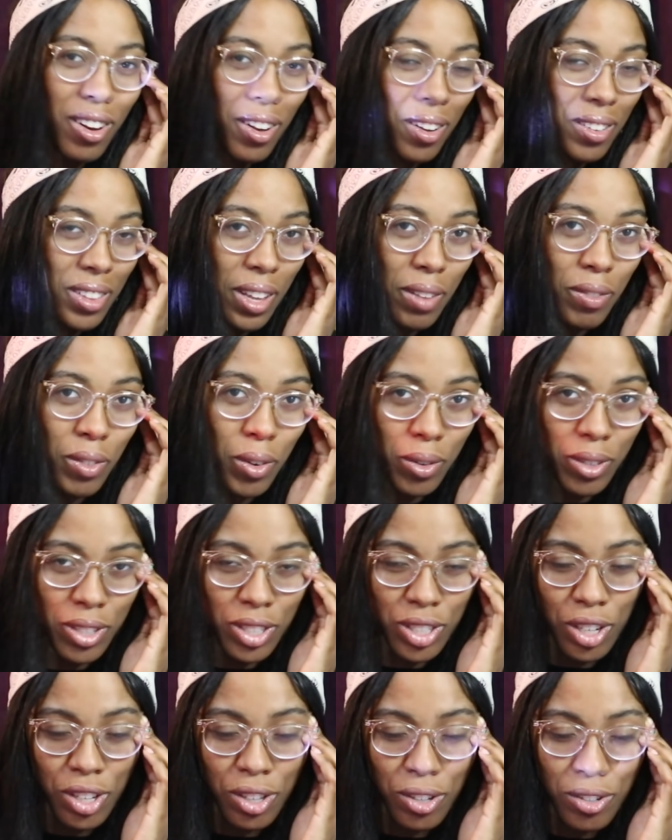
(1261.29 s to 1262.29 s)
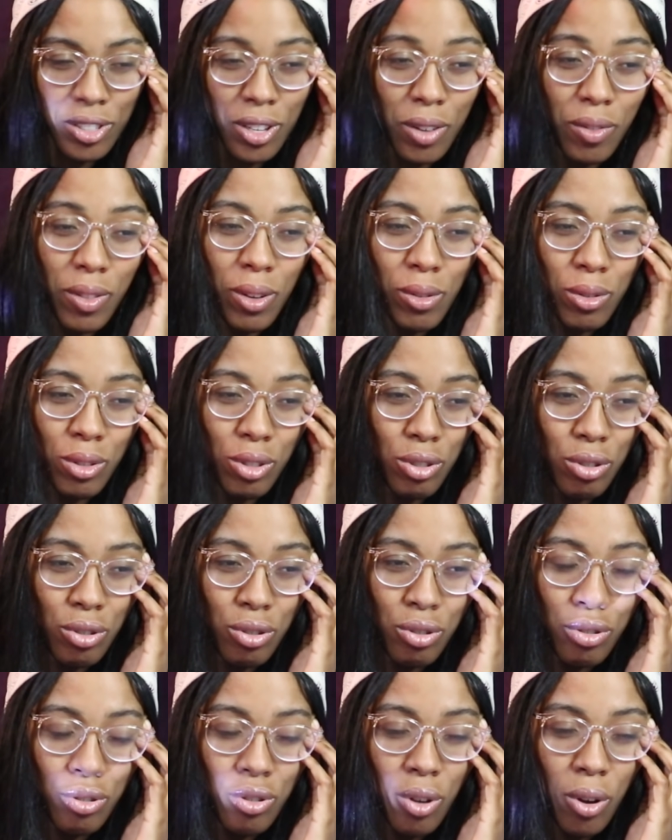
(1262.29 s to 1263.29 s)
long they've known each other and stuff. That was
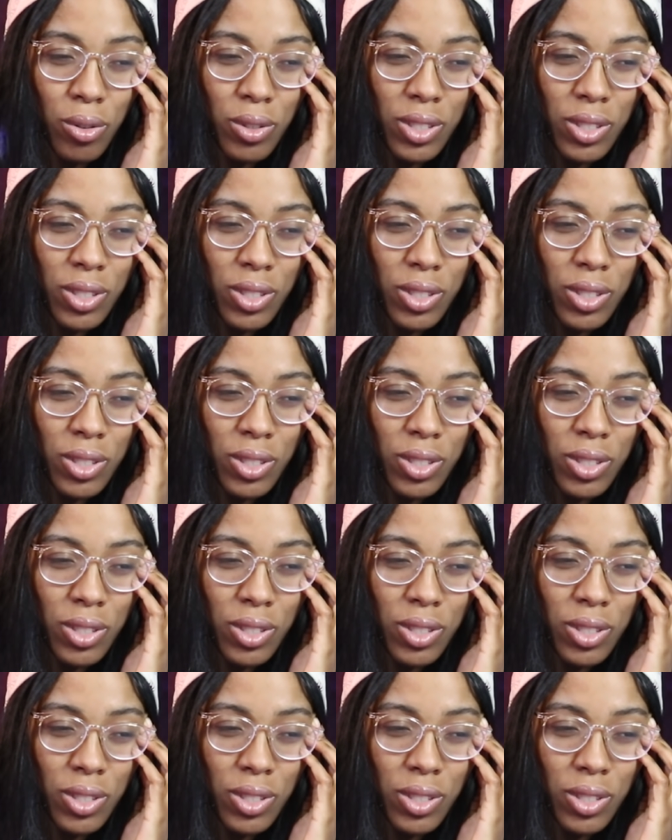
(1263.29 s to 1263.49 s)
just so